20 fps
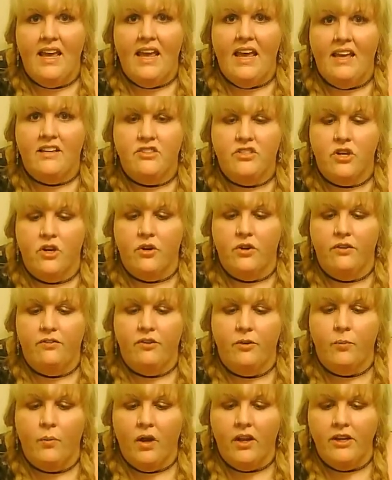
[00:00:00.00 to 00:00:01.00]
So if
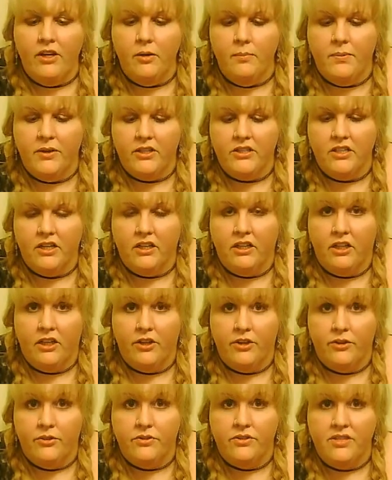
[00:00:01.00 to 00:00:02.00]
you want your book to
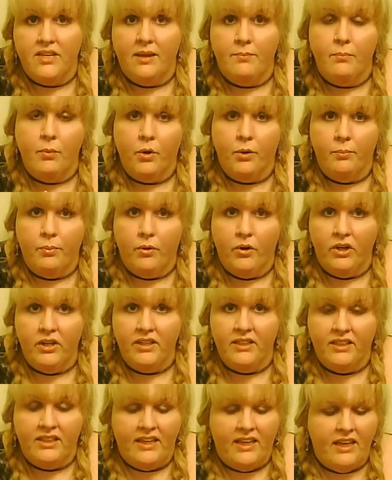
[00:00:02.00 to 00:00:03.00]
close, and more
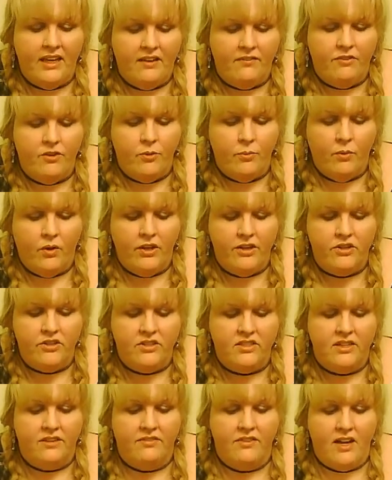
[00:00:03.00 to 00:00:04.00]
importantly, if you want your
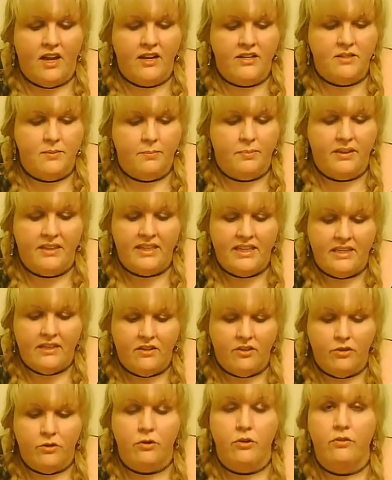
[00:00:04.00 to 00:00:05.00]
stuff not to bleed
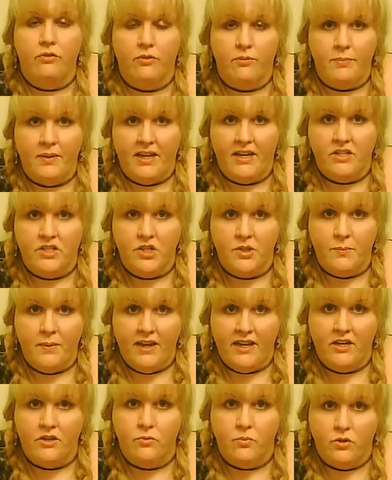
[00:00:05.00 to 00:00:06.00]
through from page to
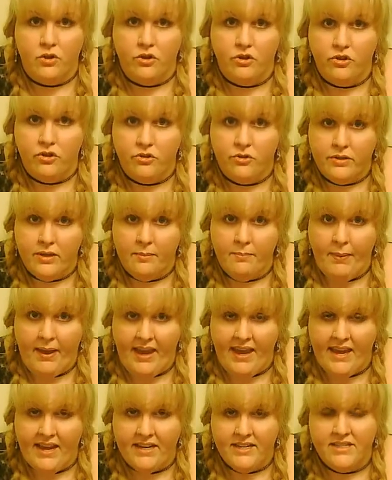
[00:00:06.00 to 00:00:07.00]
page when you're using
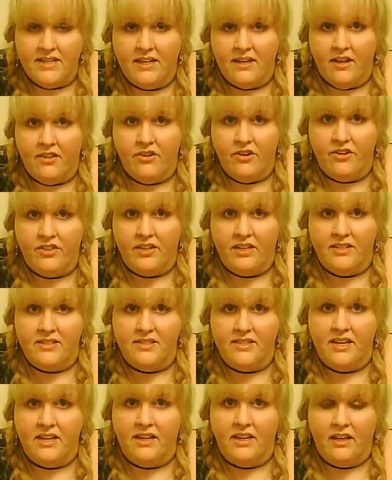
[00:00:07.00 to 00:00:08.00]
paint and other things
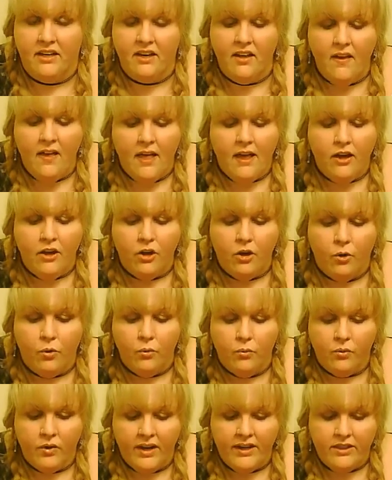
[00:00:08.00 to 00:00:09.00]
that can go
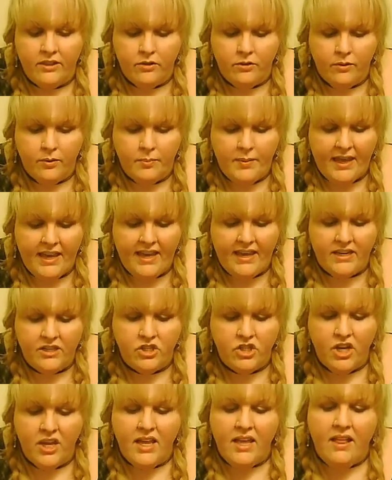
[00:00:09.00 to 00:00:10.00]
right through a page,
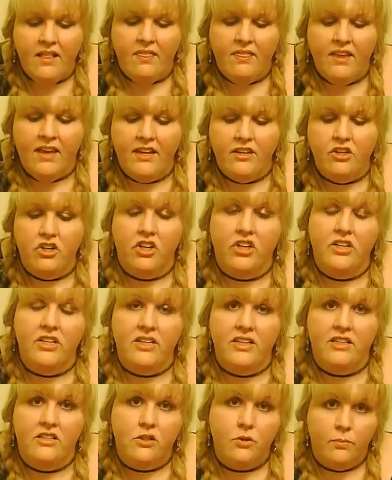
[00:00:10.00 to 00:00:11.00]
then you're going to
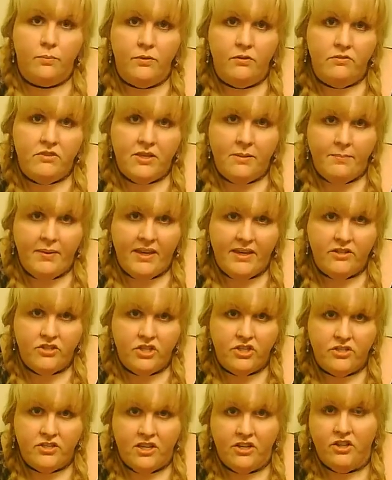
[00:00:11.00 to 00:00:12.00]
need to remove some
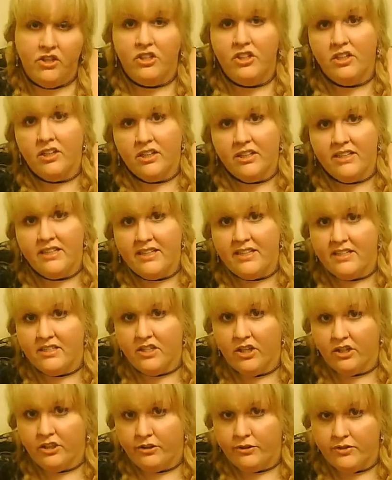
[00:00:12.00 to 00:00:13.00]
pages and you're going to need to
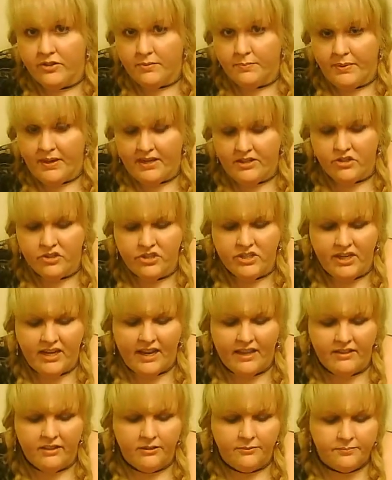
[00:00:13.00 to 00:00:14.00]
glue some pages together.